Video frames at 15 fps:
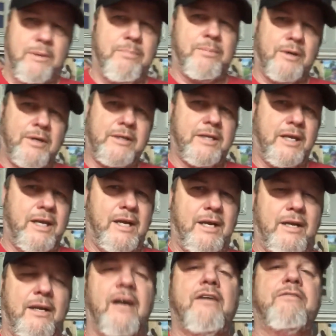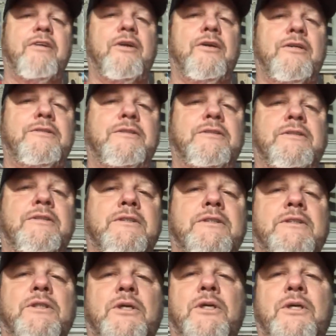birthday. I love you
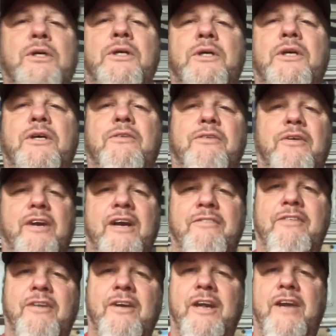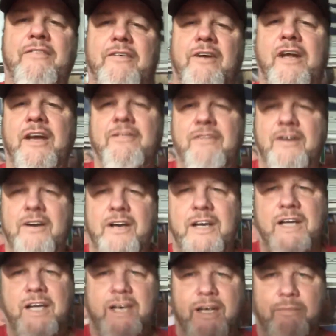forever and ever and ever.
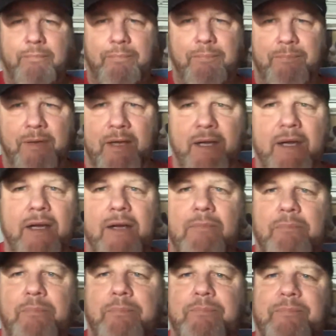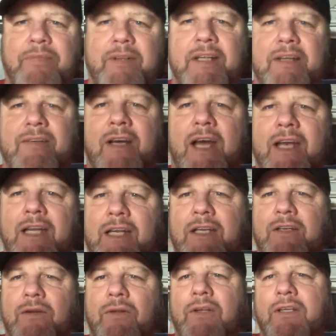And I decided to
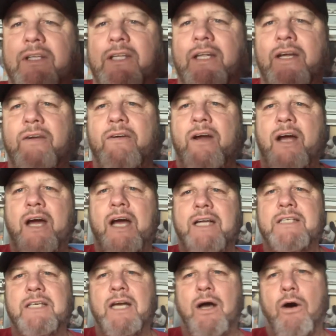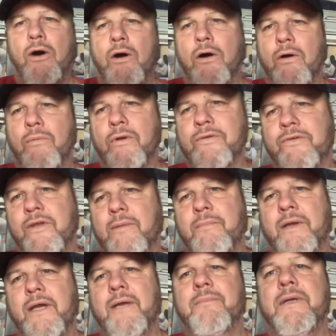do this in the garage. Uh oh, what's that
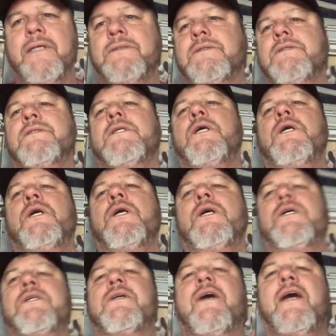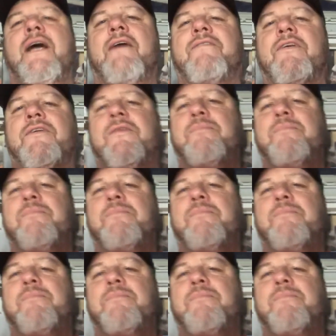behind me? So I have this